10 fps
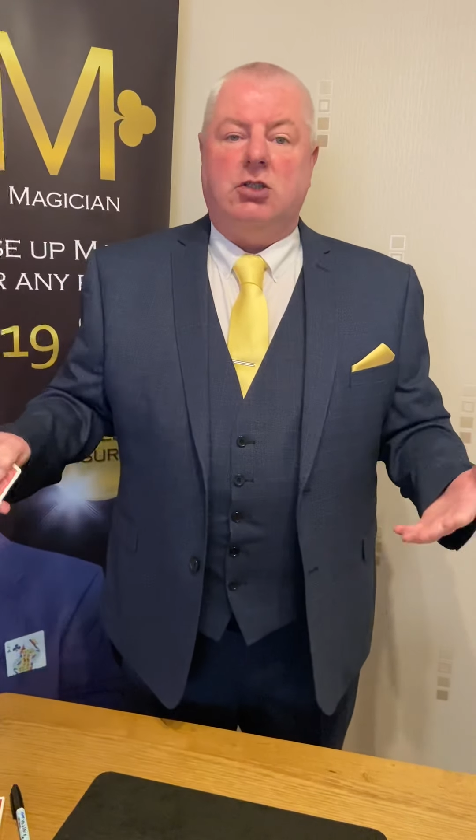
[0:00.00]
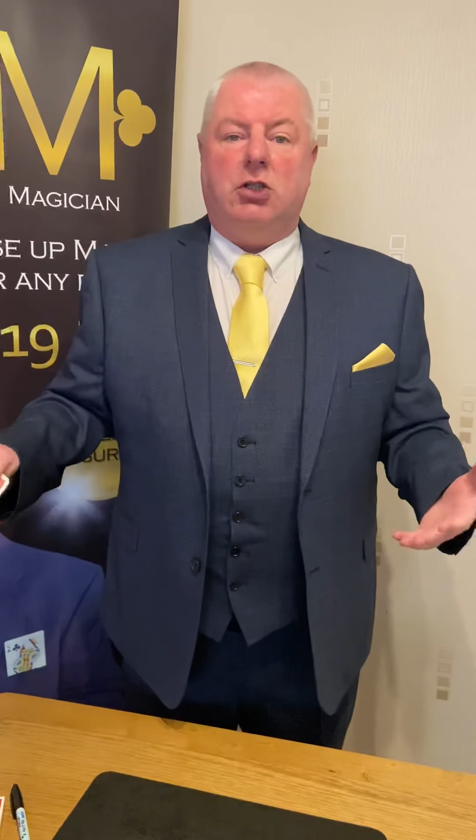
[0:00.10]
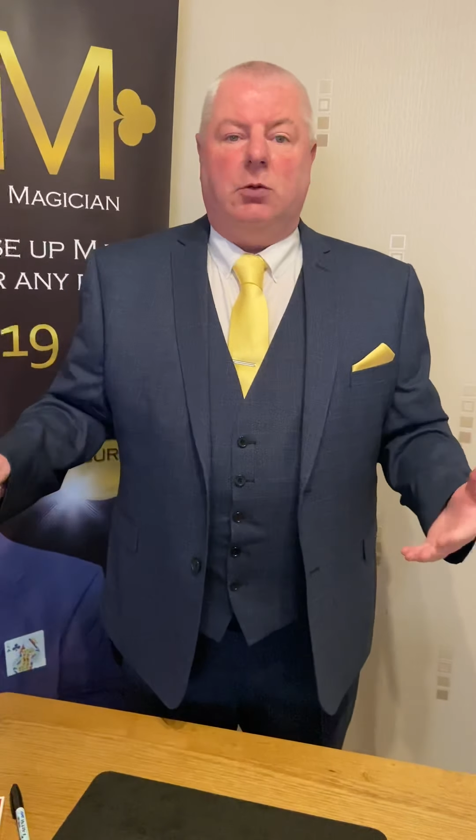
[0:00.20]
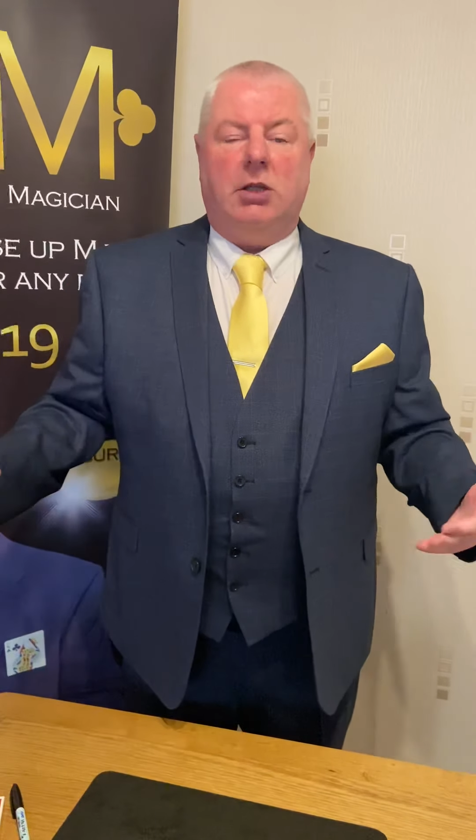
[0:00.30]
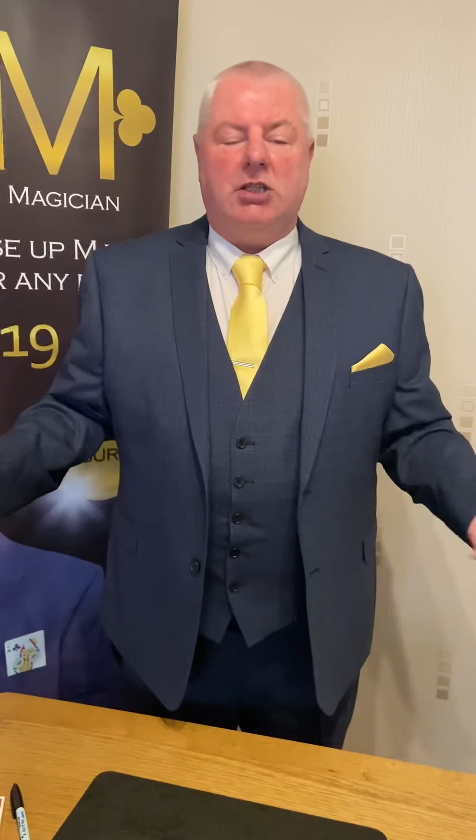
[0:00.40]
to
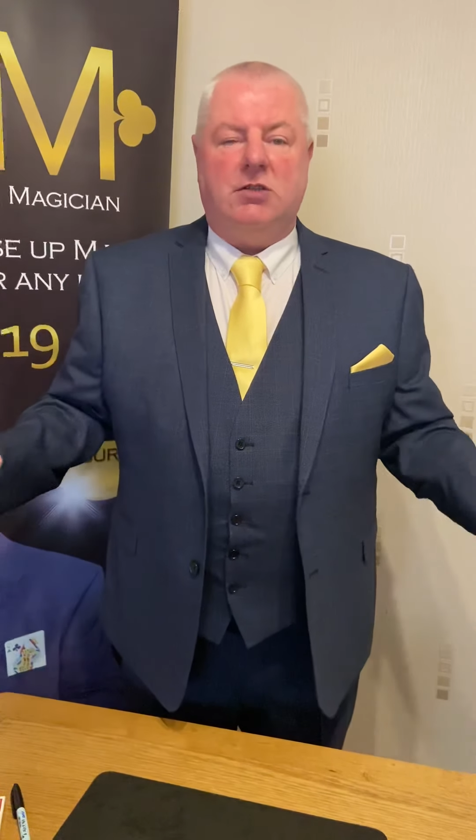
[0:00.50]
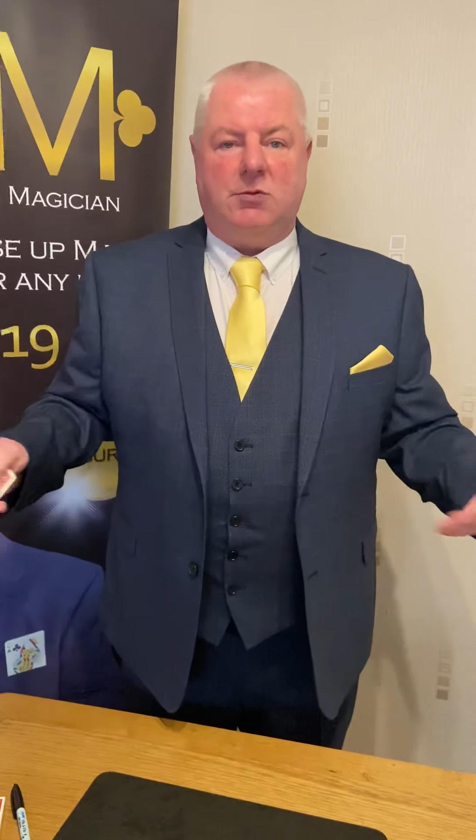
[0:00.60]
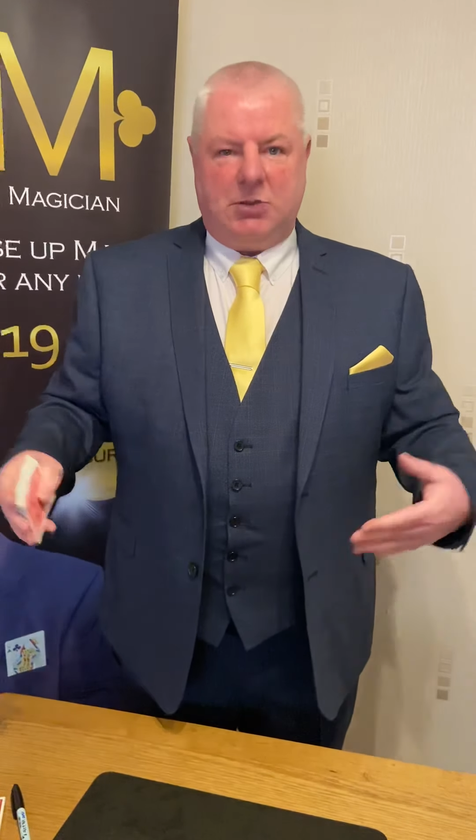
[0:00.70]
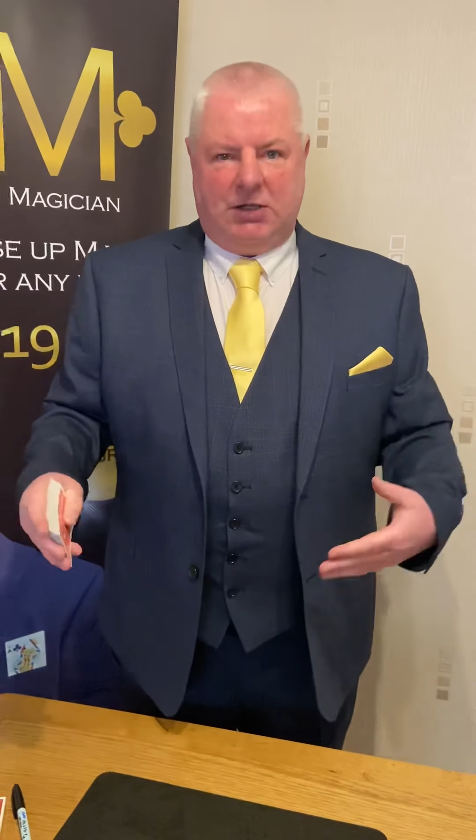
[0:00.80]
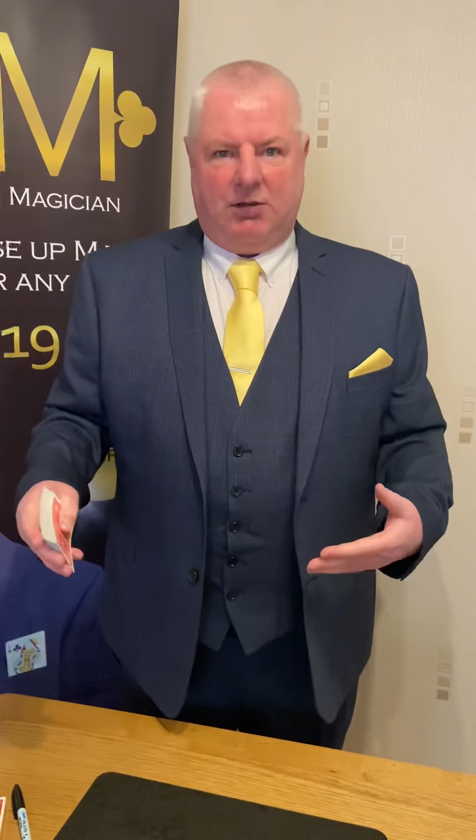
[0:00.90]
do unless you
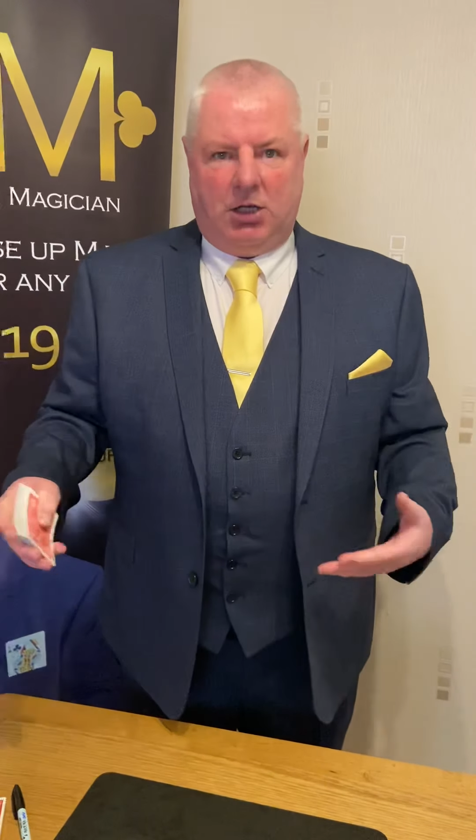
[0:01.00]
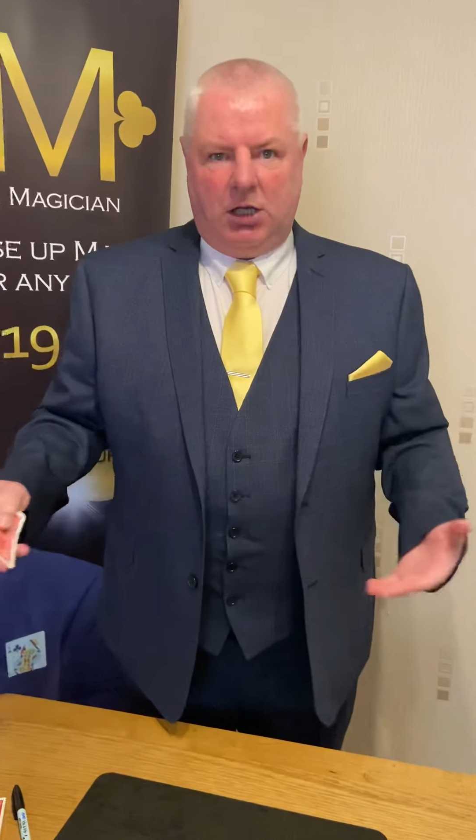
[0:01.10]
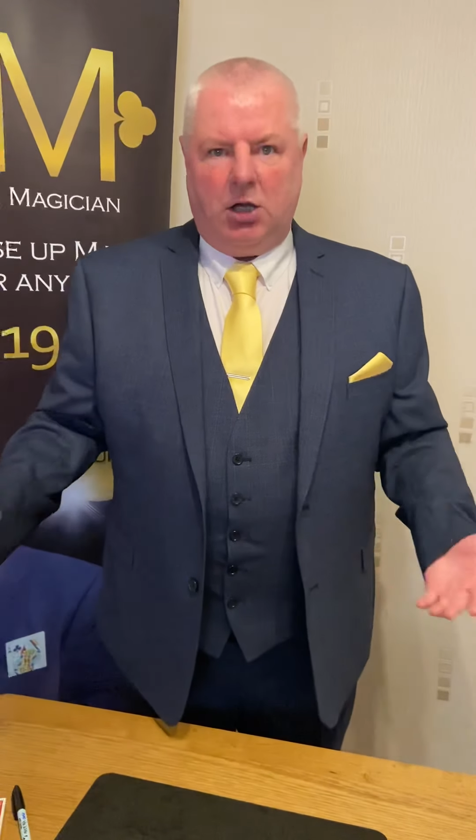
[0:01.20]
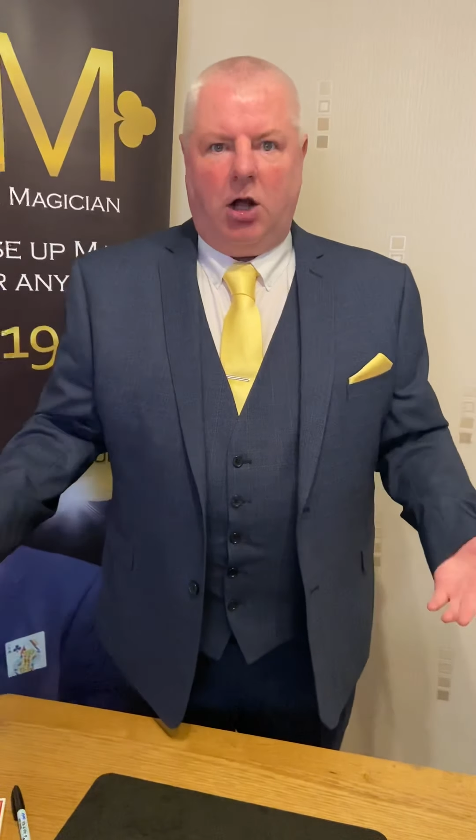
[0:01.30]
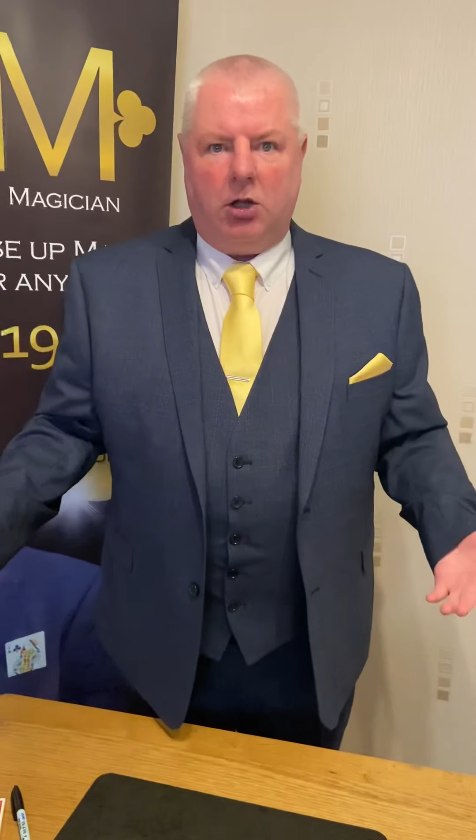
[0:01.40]
specifically
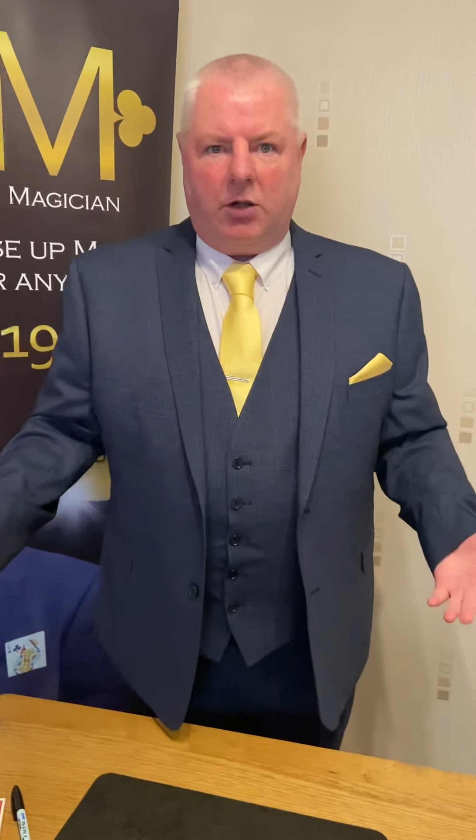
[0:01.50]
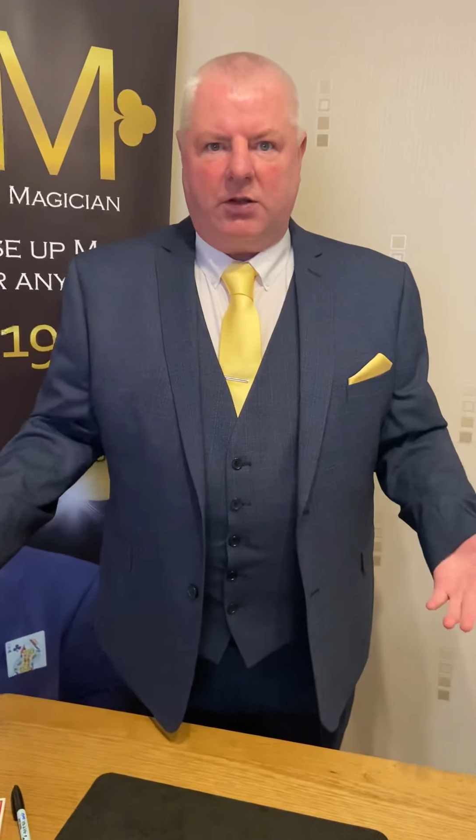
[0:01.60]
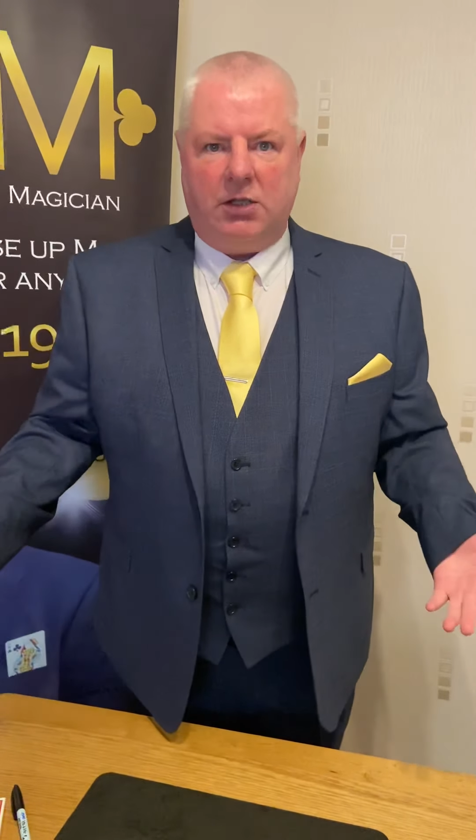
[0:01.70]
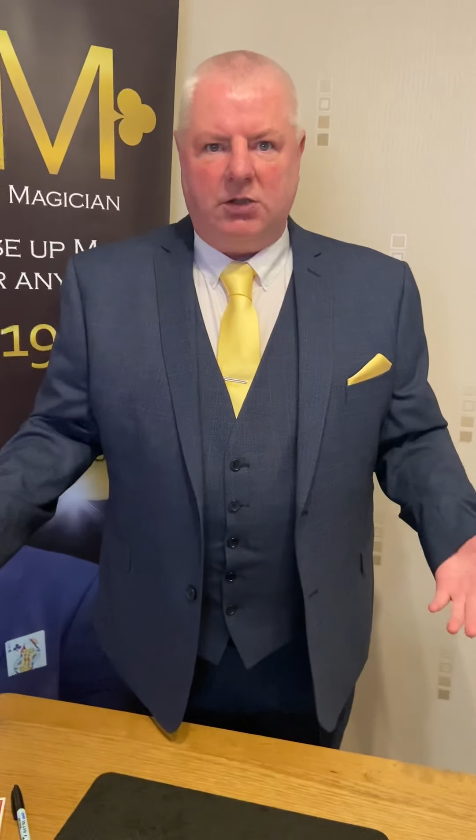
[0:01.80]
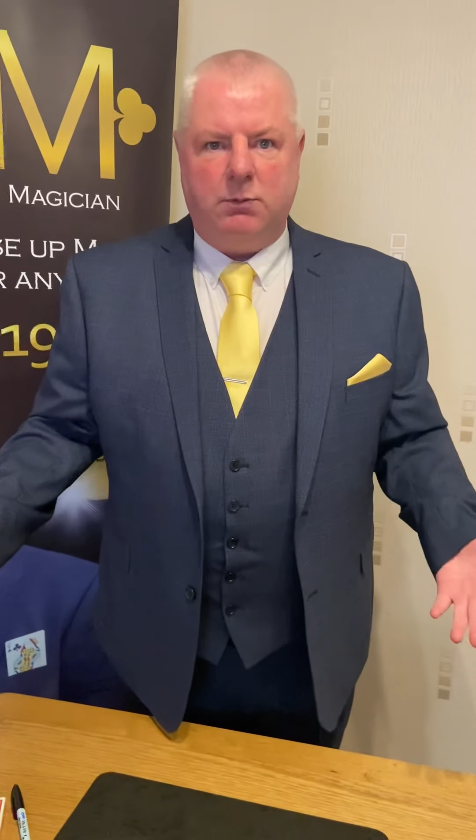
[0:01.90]
got a lot of
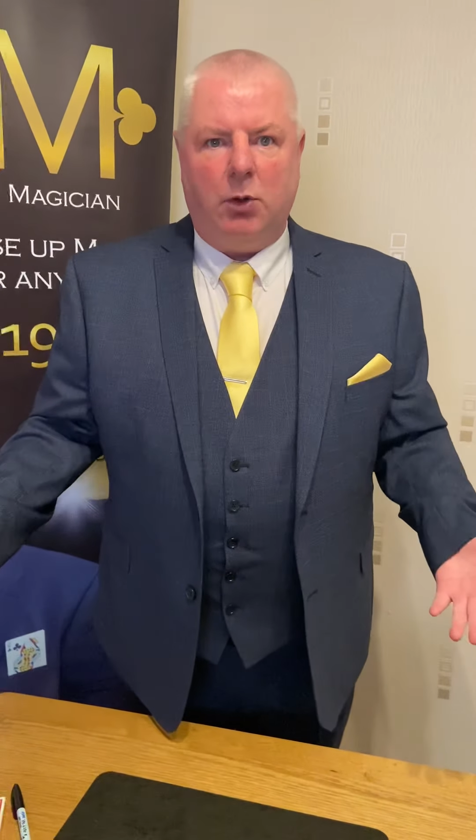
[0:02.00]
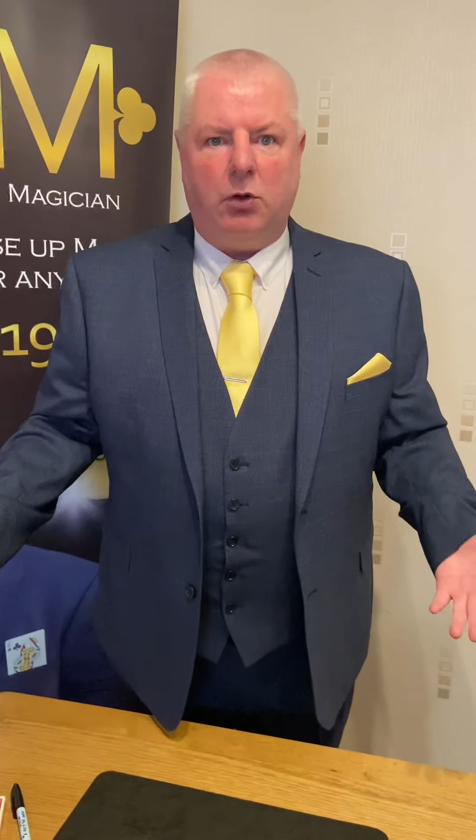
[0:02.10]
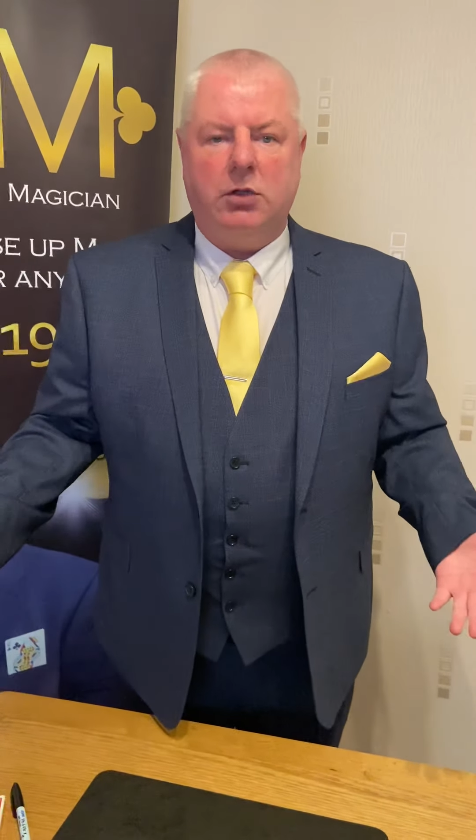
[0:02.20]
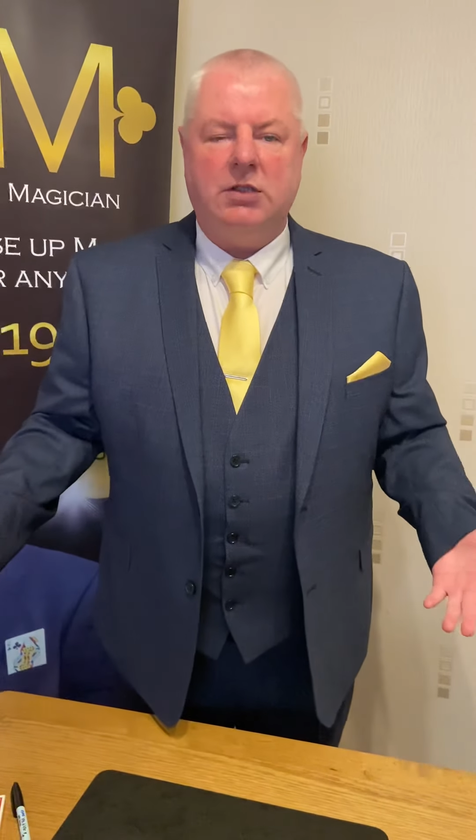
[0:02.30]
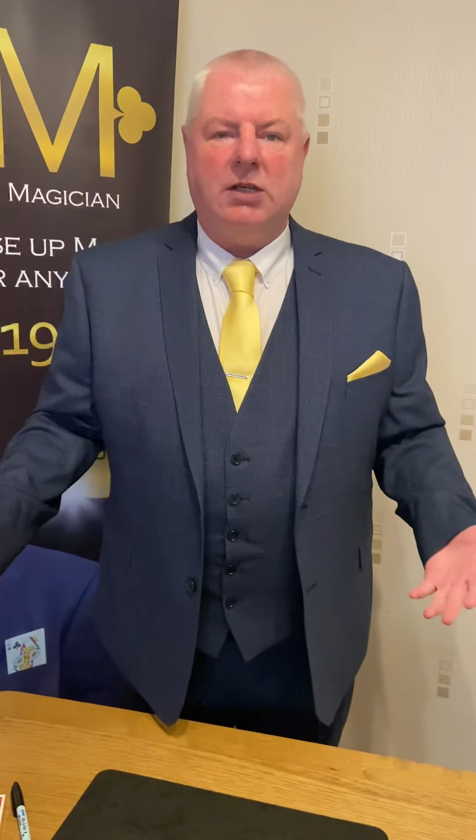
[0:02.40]
things booked.